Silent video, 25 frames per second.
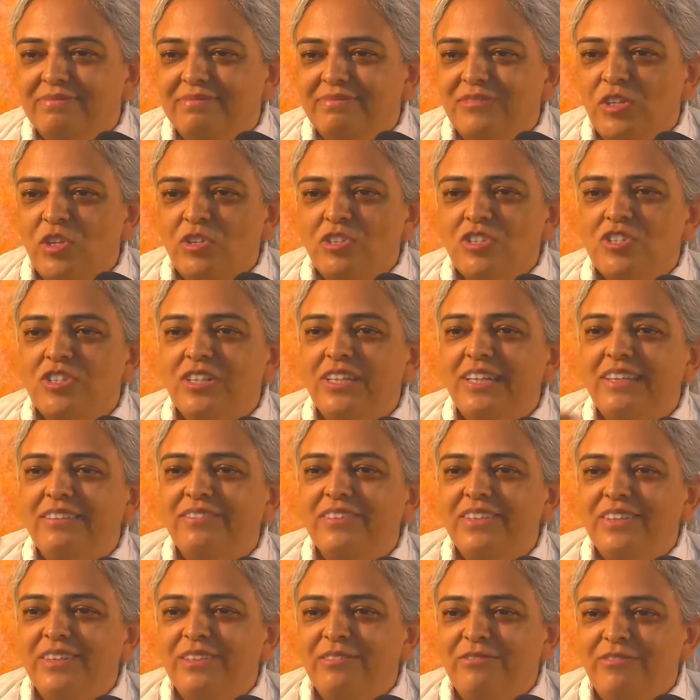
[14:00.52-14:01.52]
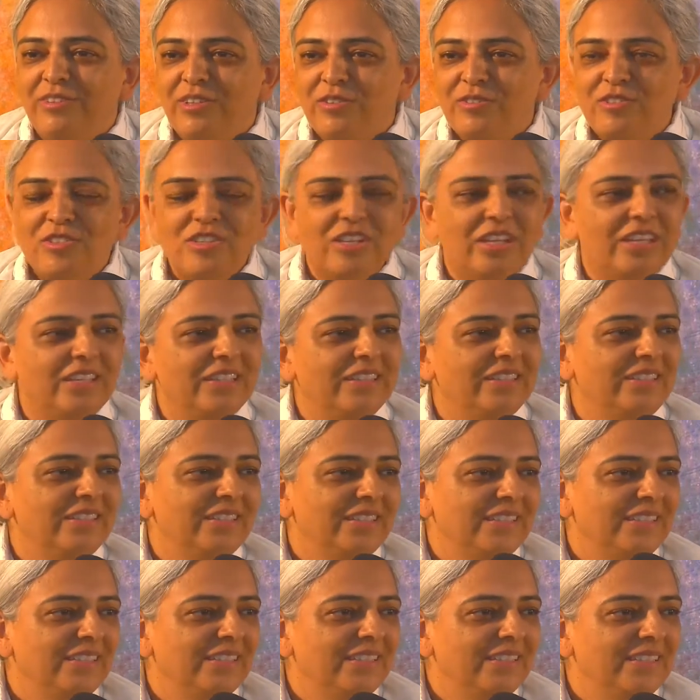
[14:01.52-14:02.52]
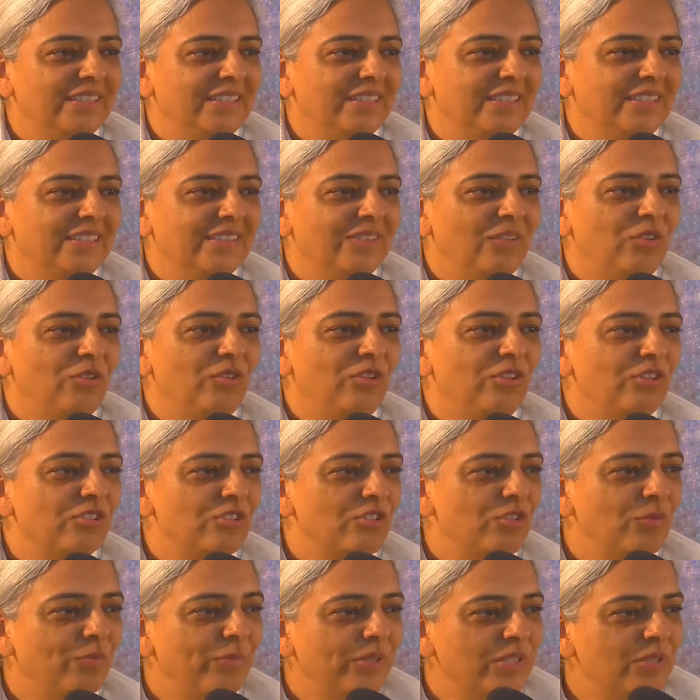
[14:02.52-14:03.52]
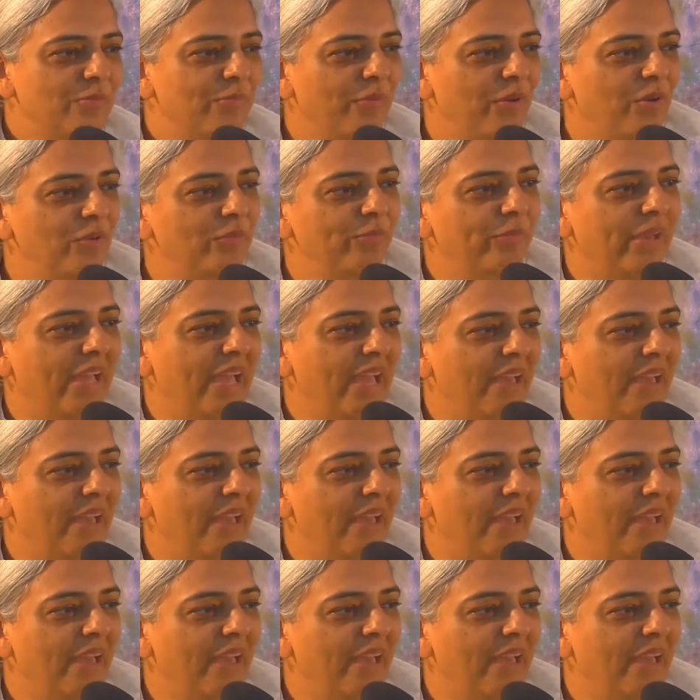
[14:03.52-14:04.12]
Not to live in the future, or not to postpone my